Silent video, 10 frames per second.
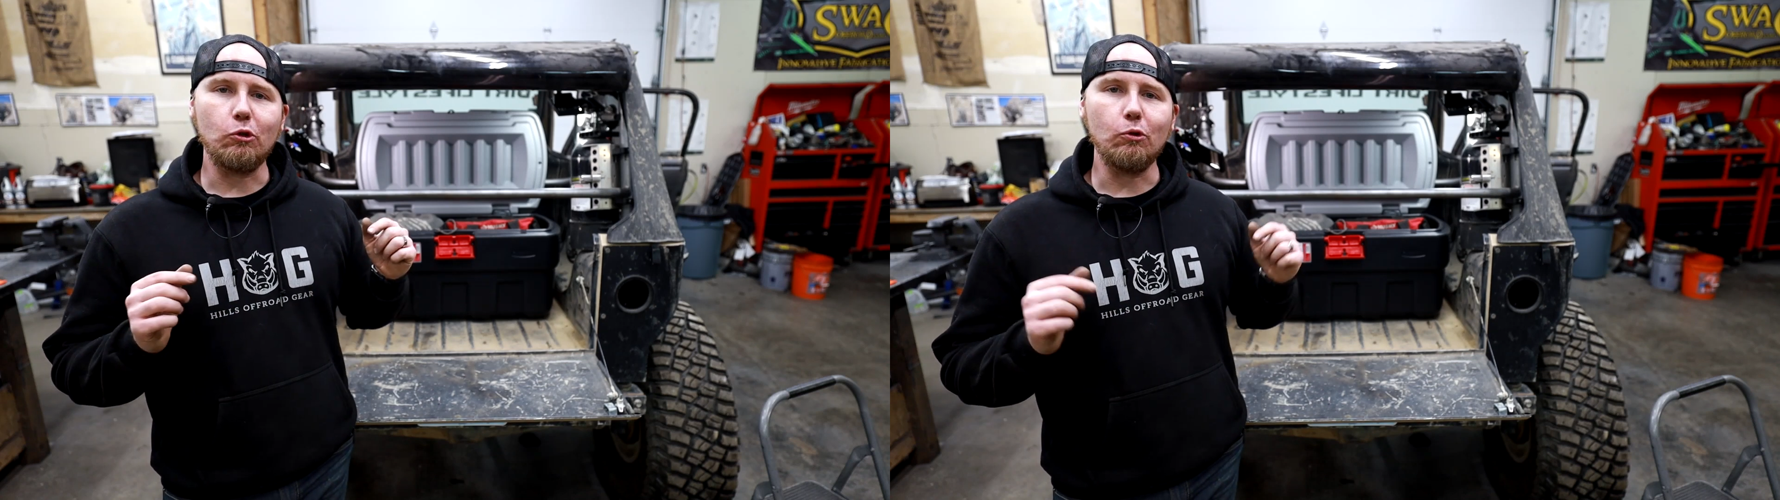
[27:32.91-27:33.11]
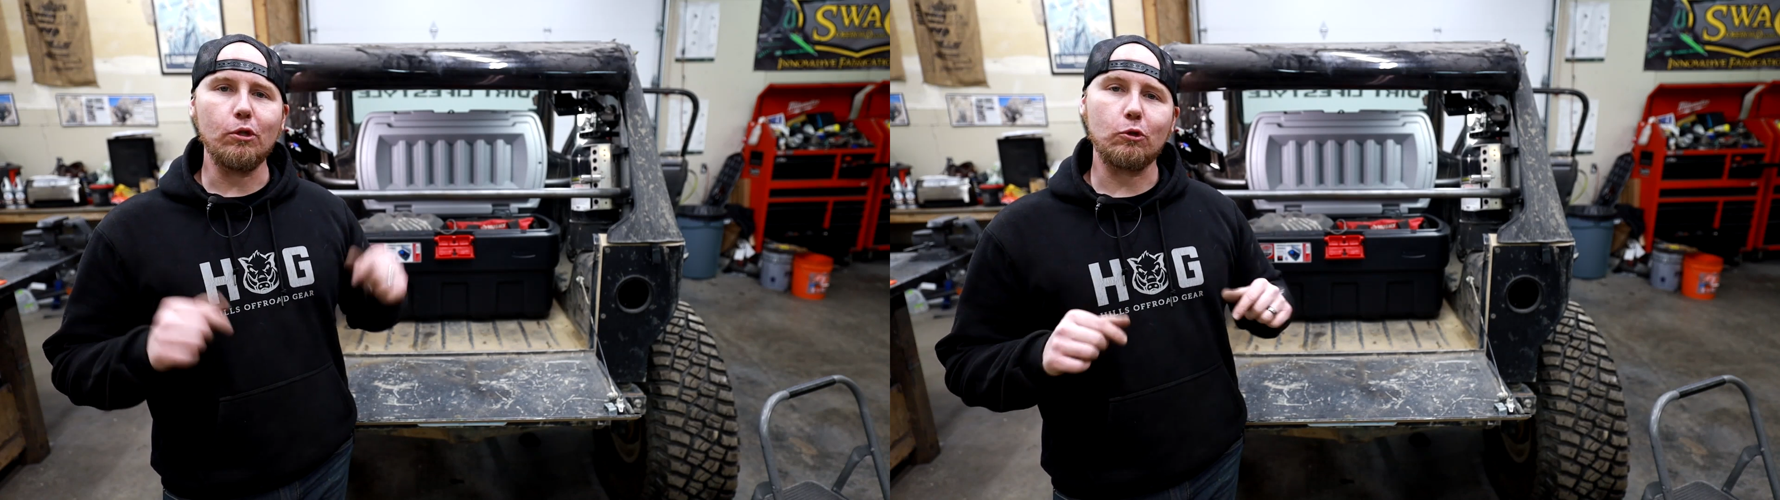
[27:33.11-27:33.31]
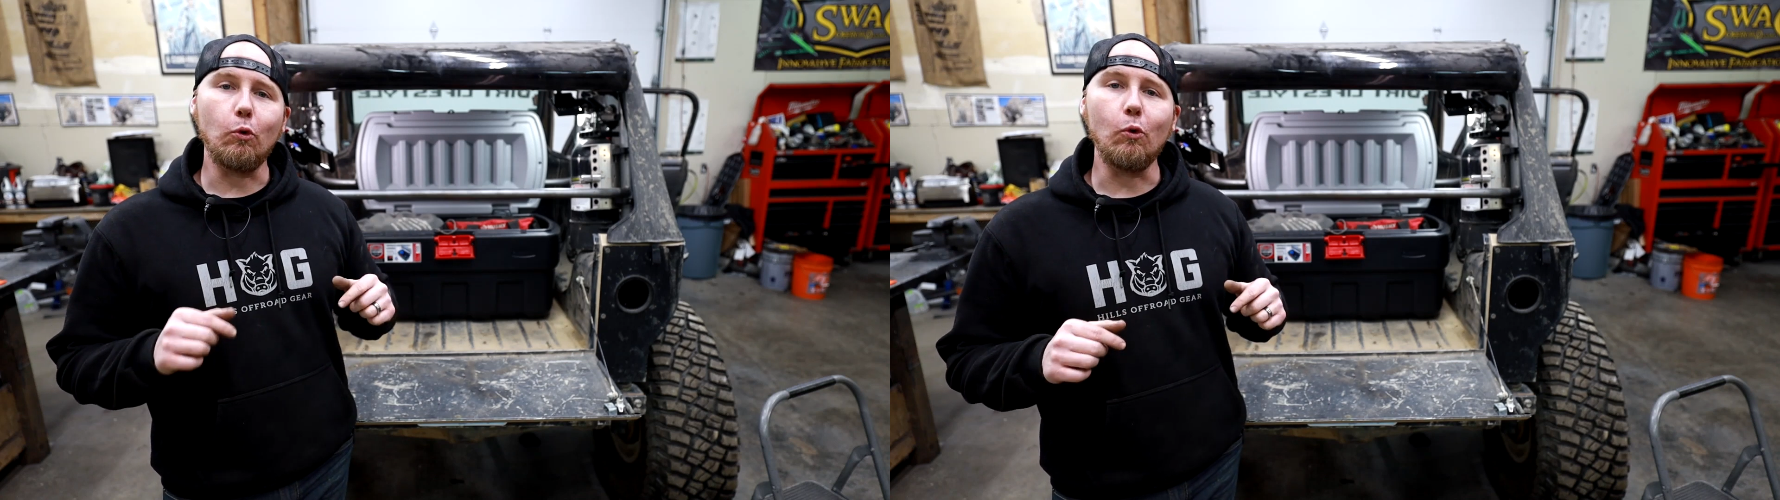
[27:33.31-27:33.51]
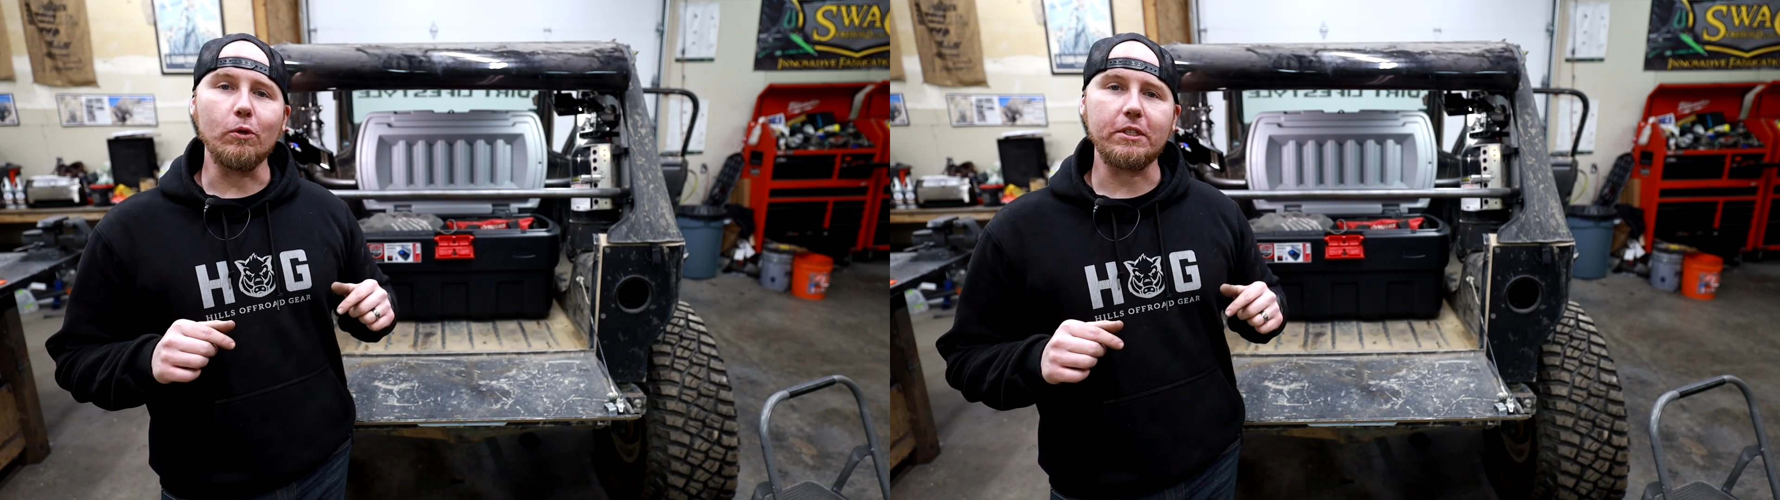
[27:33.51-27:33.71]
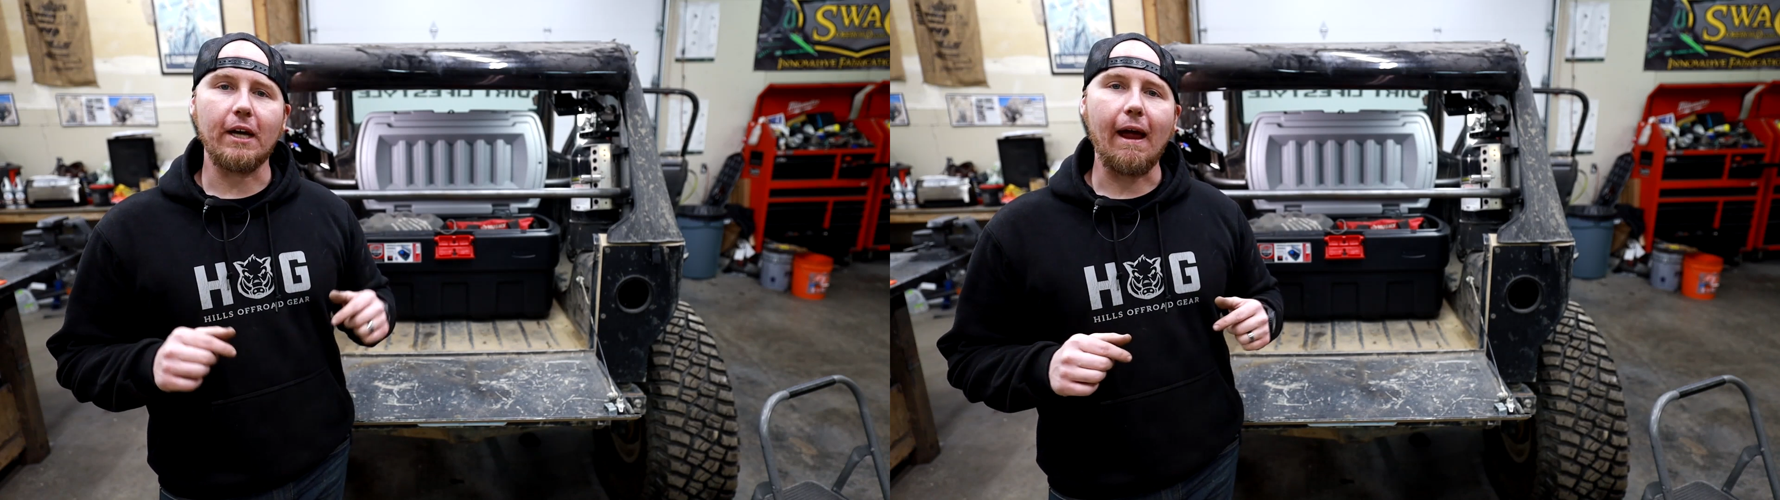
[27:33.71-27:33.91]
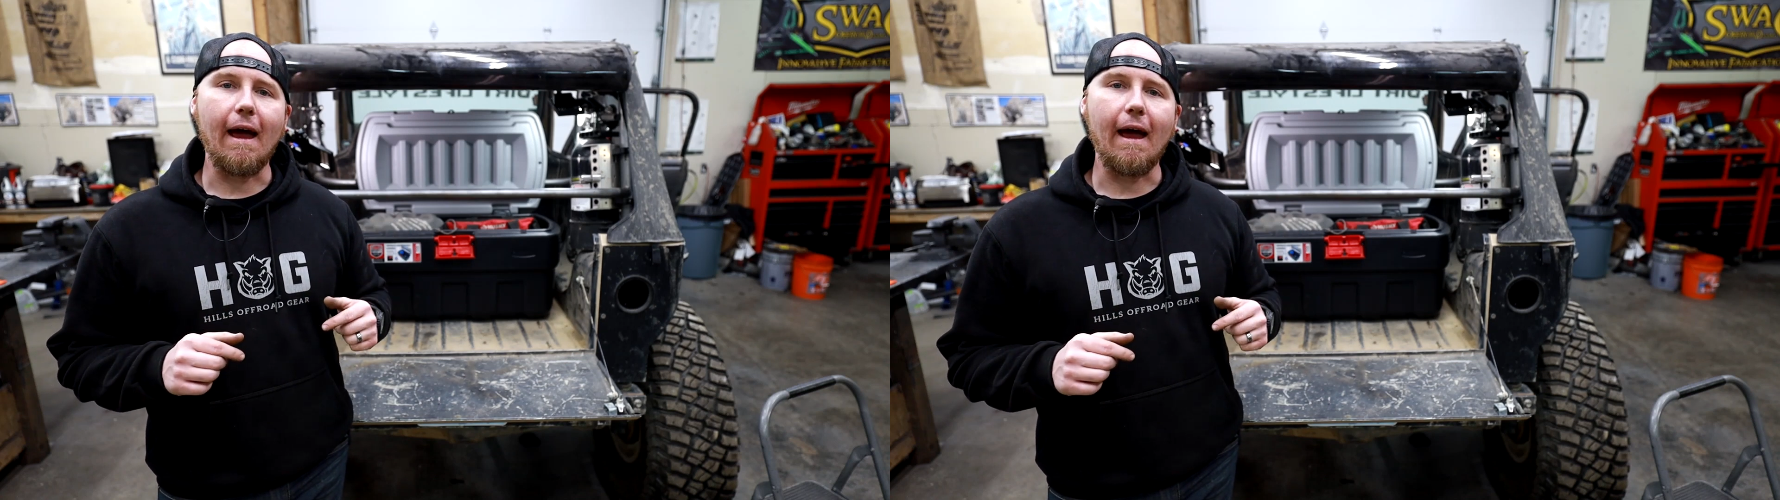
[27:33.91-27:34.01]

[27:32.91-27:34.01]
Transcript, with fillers: to the tools that I